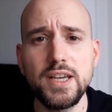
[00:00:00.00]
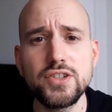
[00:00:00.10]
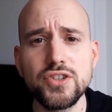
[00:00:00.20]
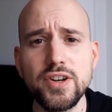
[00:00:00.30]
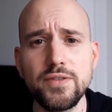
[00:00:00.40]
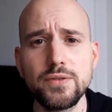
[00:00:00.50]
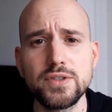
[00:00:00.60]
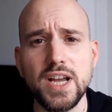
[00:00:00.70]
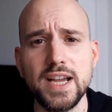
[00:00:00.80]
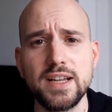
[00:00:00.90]
Each review
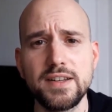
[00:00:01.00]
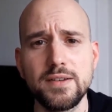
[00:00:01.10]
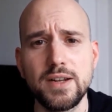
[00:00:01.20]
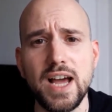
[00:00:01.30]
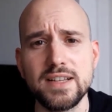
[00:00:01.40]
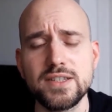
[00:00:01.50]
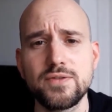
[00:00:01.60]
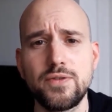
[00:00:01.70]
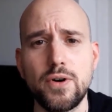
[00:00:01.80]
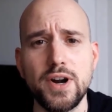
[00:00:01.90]
cycle
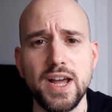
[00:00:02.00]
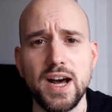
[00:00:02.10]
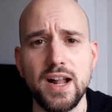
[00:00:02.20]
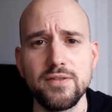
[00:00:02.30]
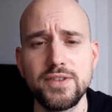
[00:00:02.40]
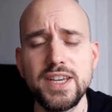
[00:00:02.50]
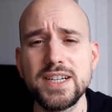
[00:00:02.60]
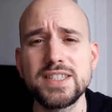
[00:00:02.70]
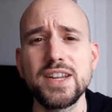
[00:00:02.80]
lasts 4.5 years,